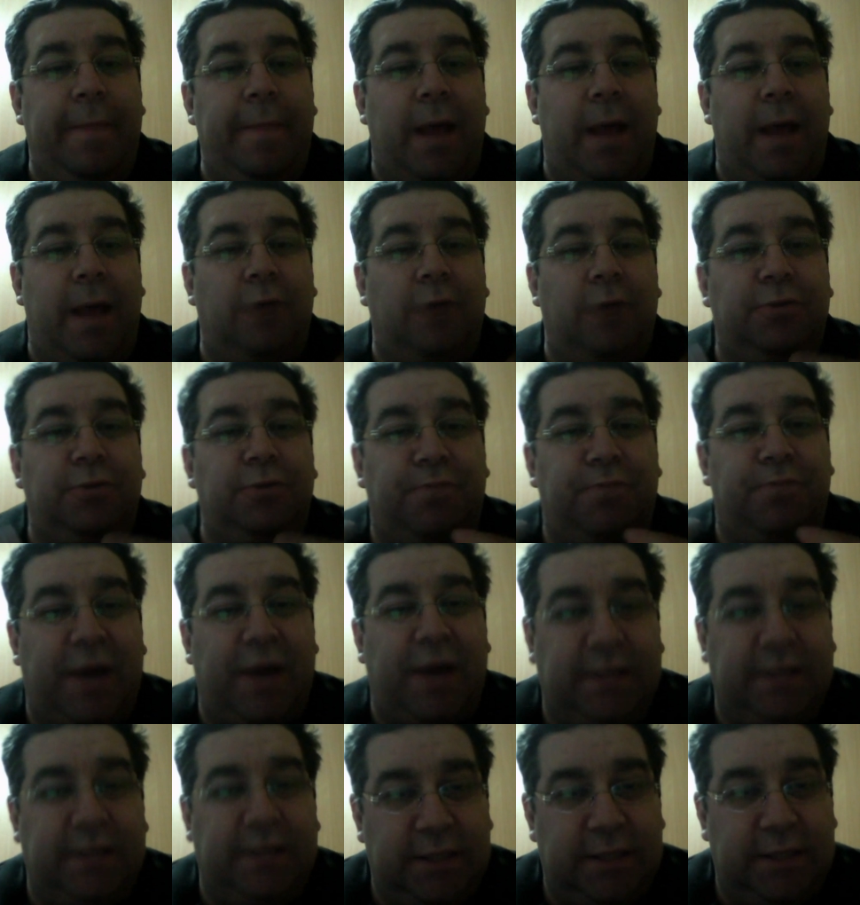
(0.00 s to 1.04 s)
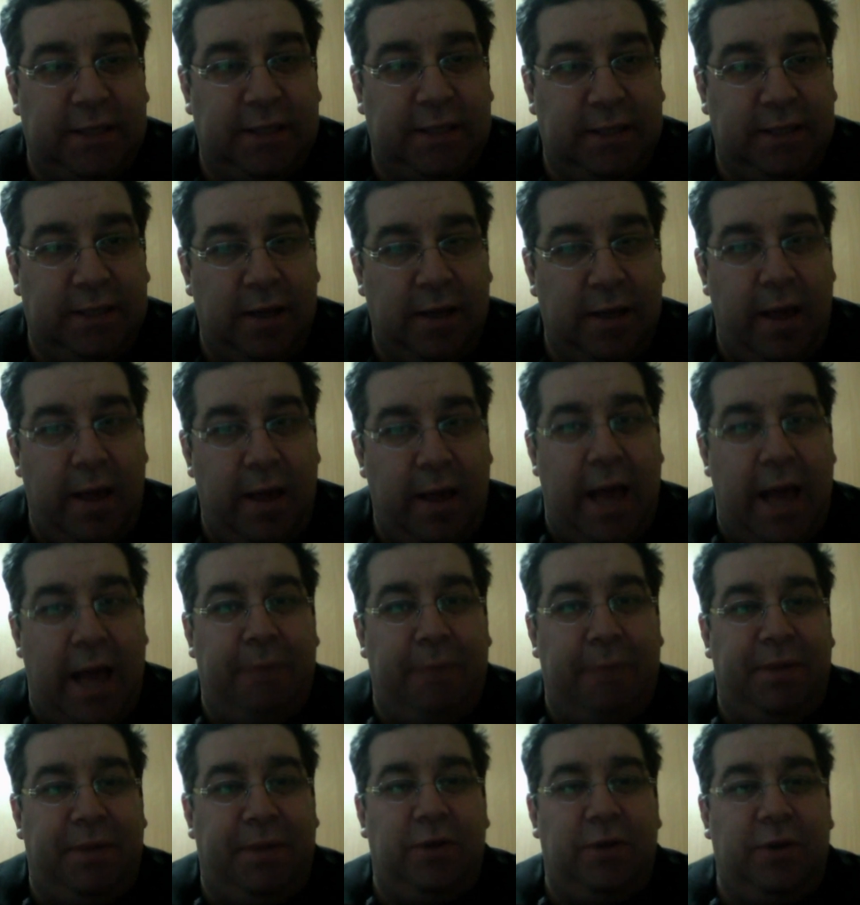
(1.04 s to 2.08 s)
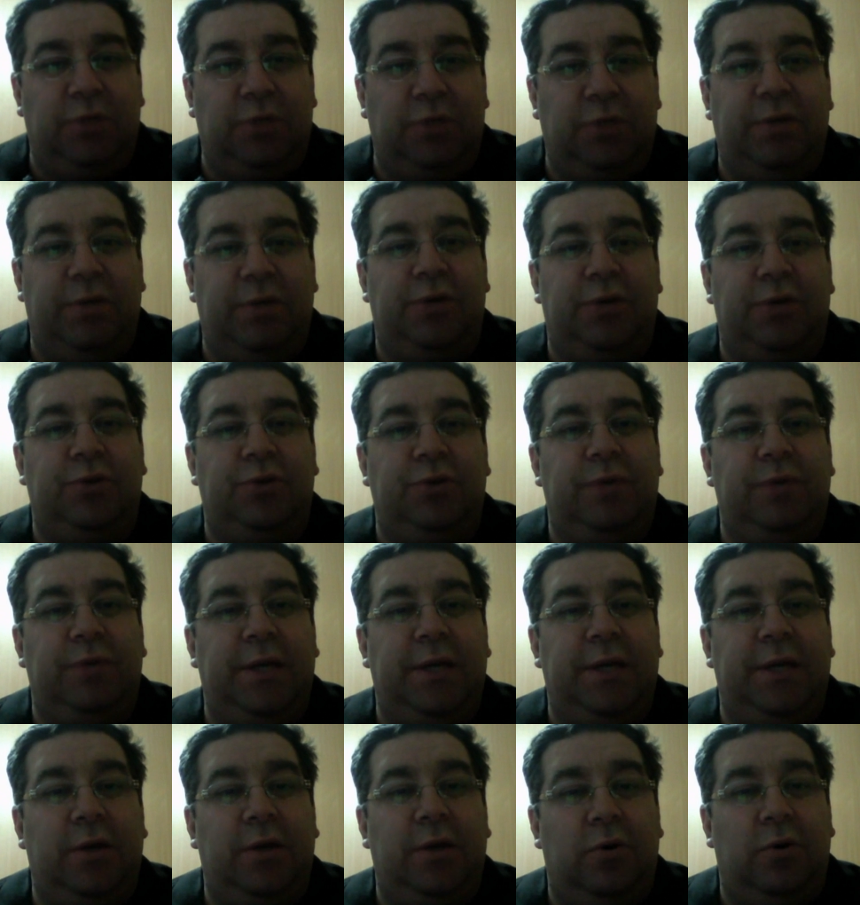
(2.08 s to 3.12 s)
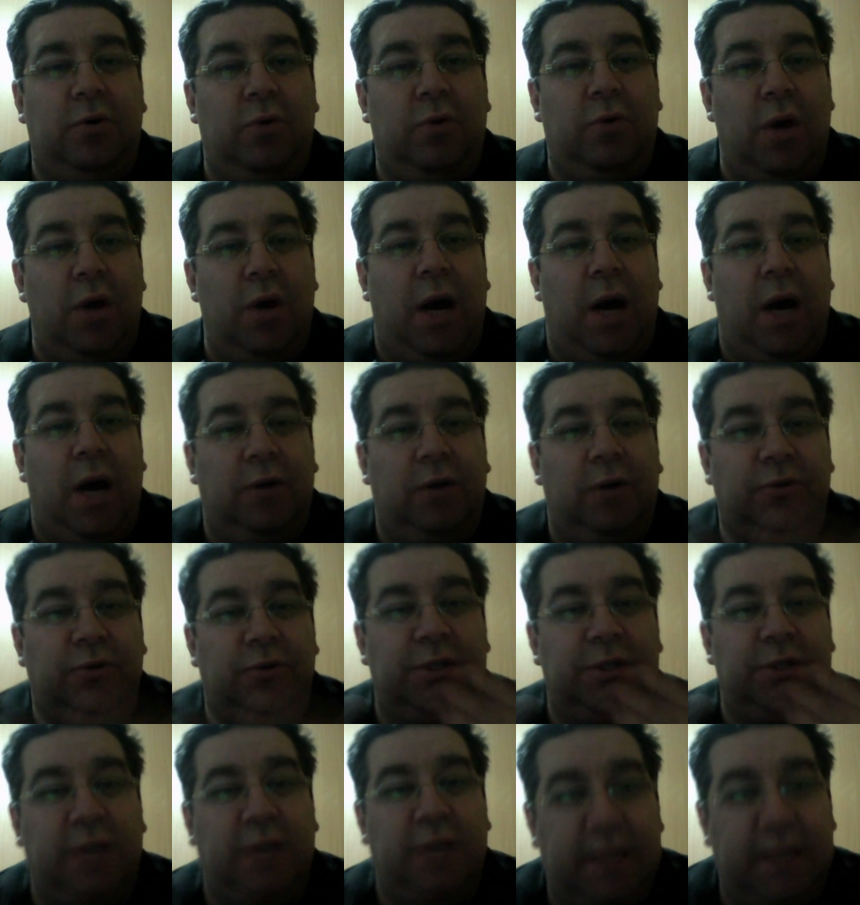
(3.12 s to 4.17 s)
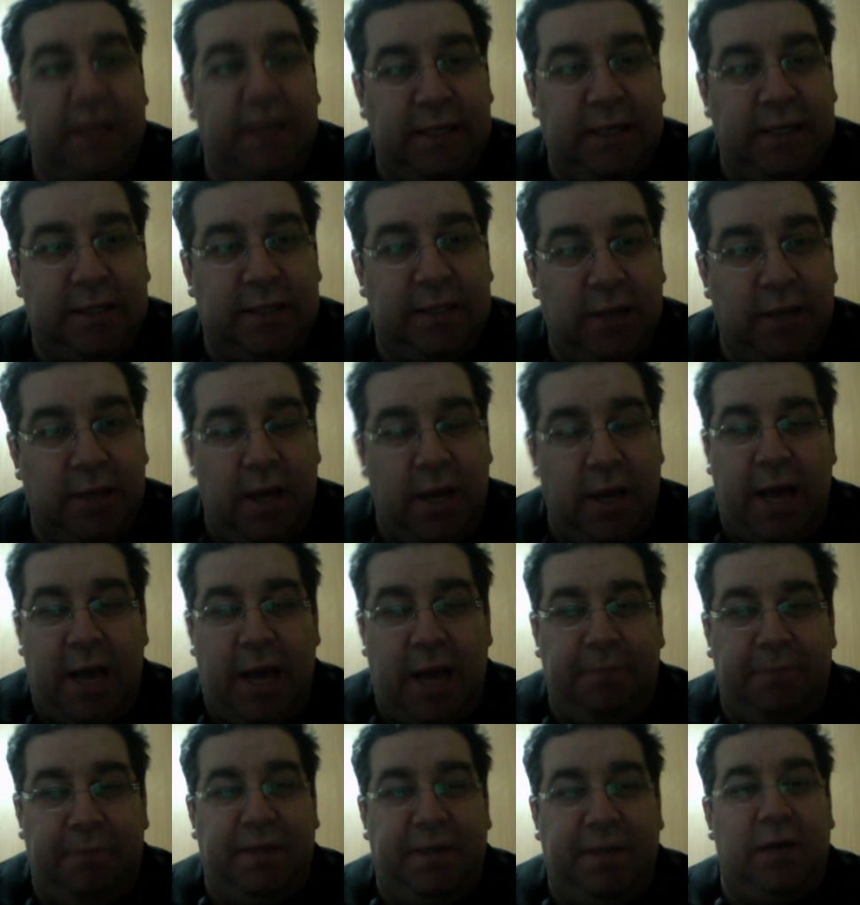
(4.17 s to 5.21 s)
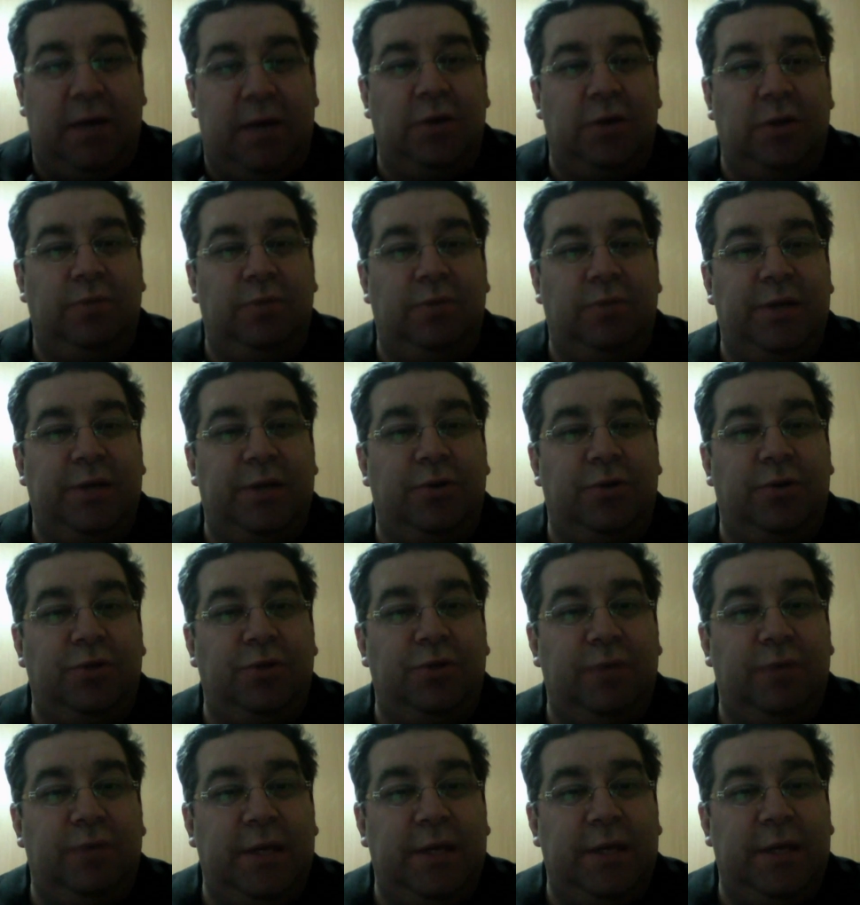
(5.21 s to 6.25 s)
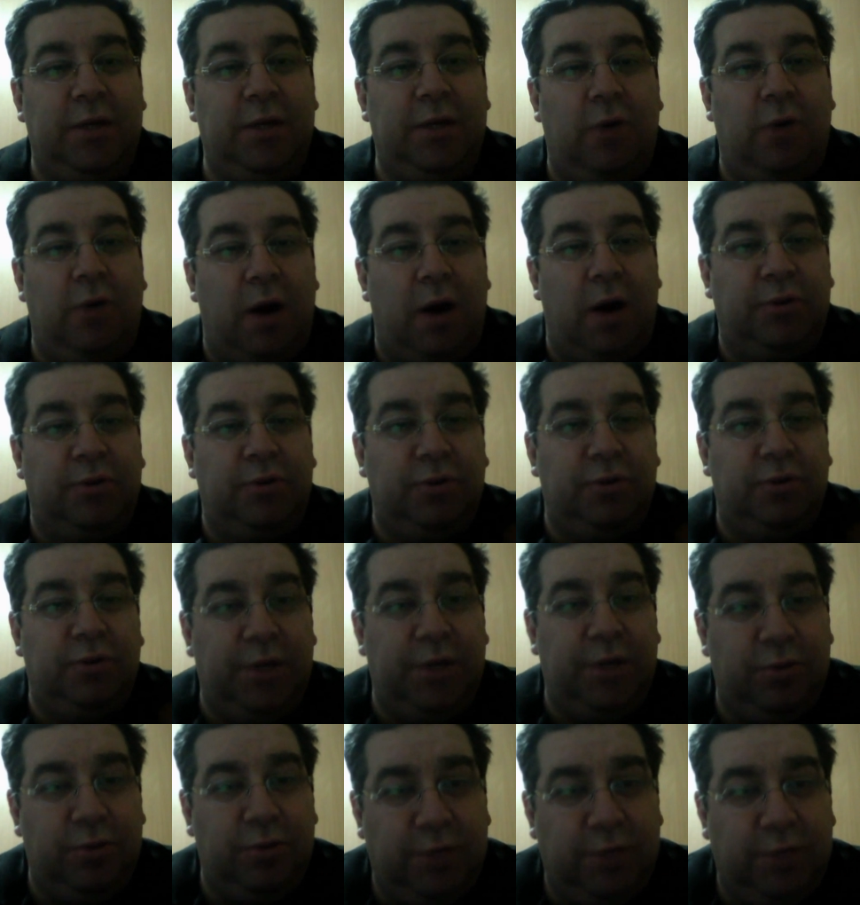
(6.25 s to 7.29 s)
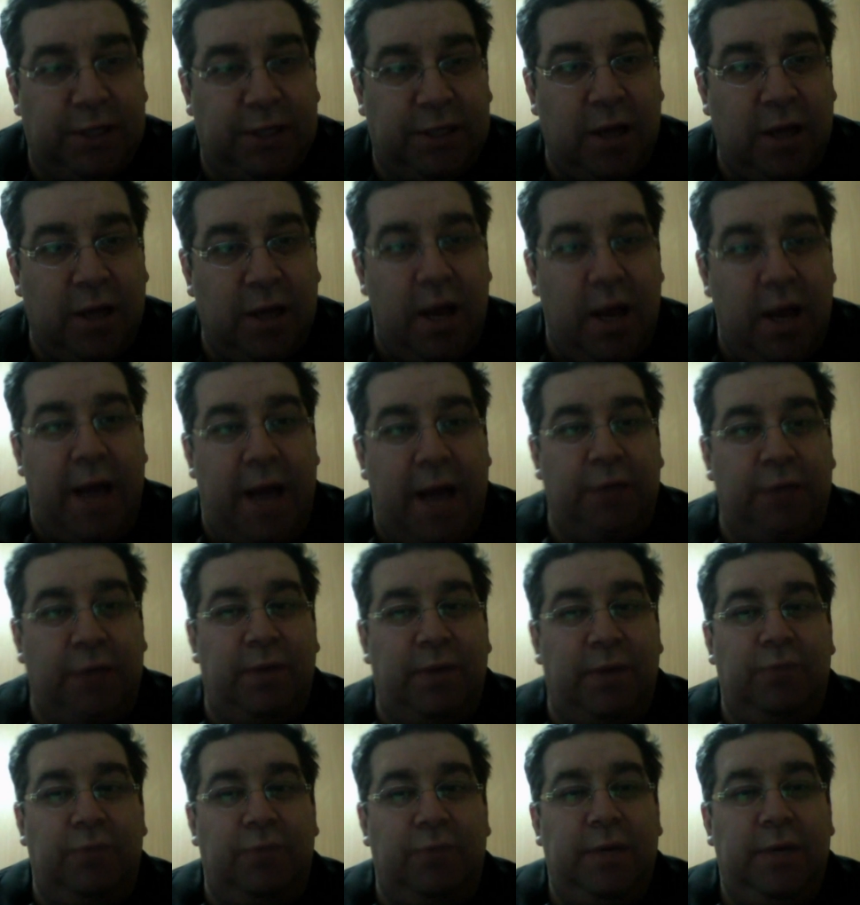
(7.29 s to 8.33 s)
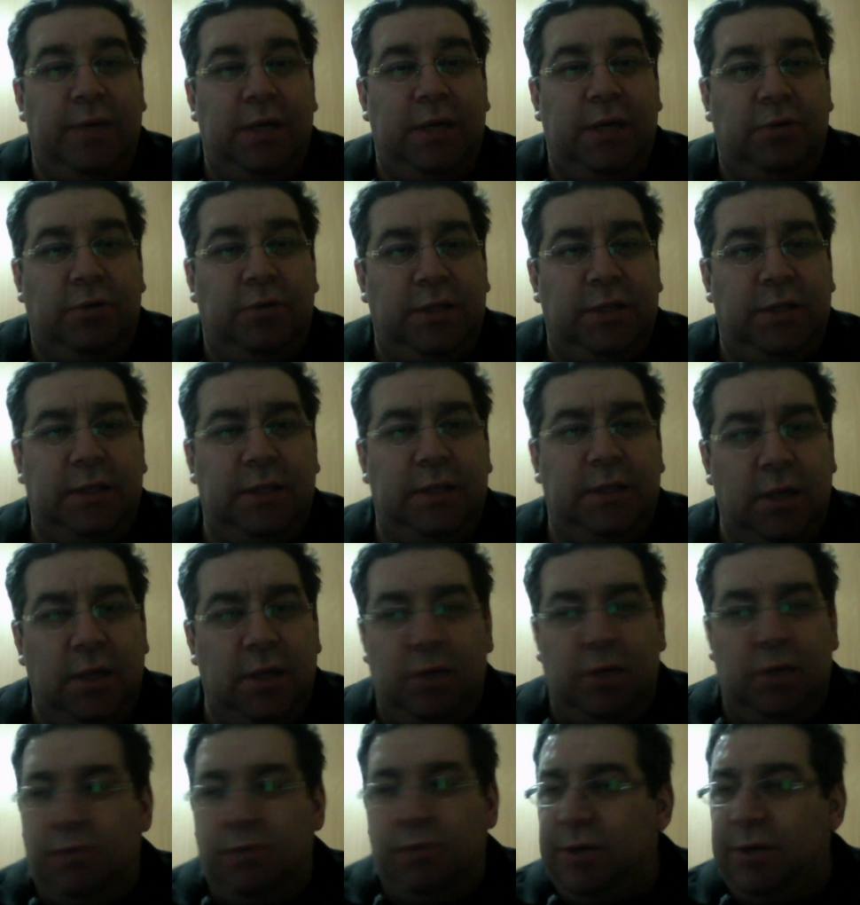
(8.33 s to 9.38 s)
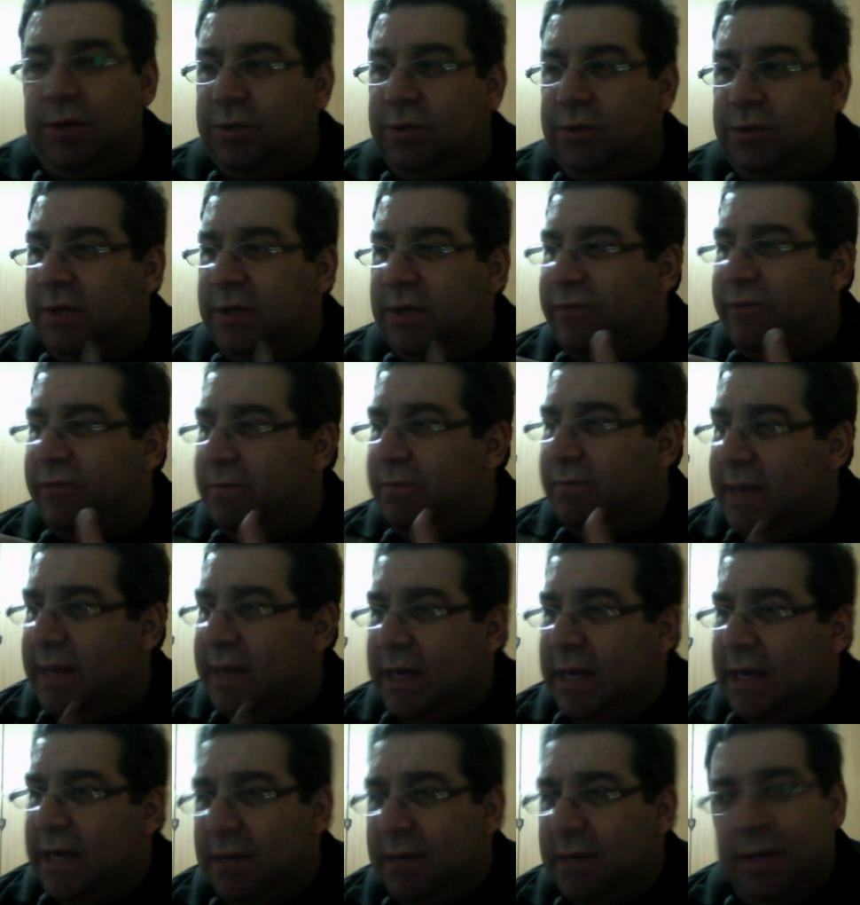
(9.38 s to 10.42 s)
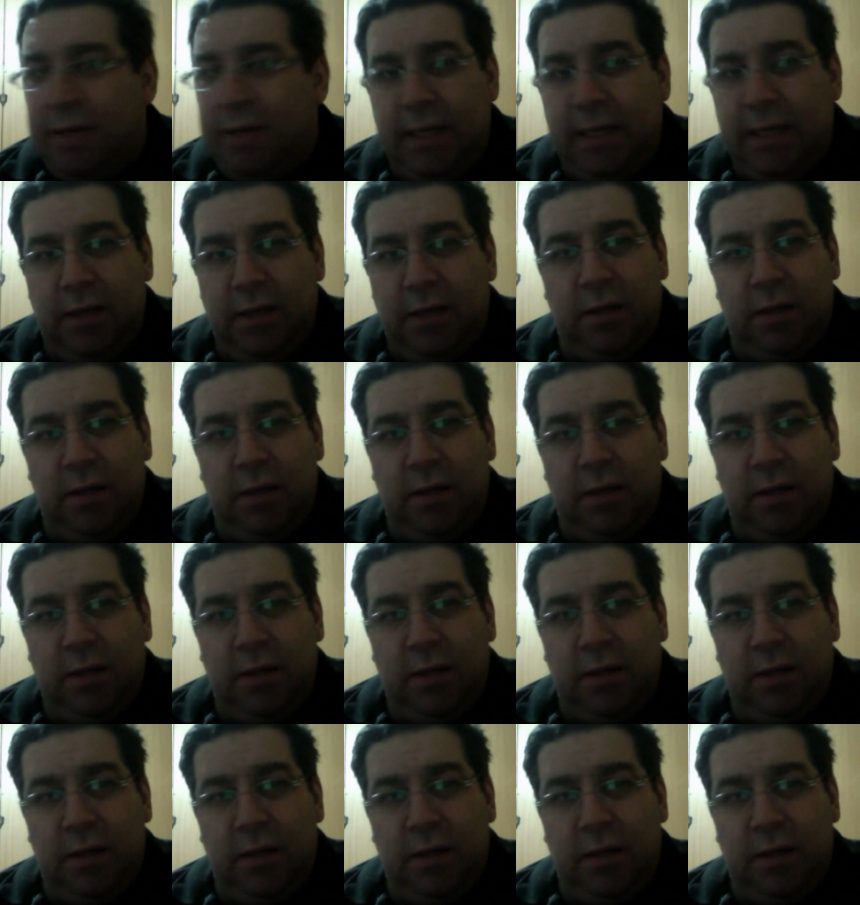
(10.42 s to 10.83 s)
how to practice it, and because we don't really know how to study it, and because we don't really know how to use it. And when we use it for making money,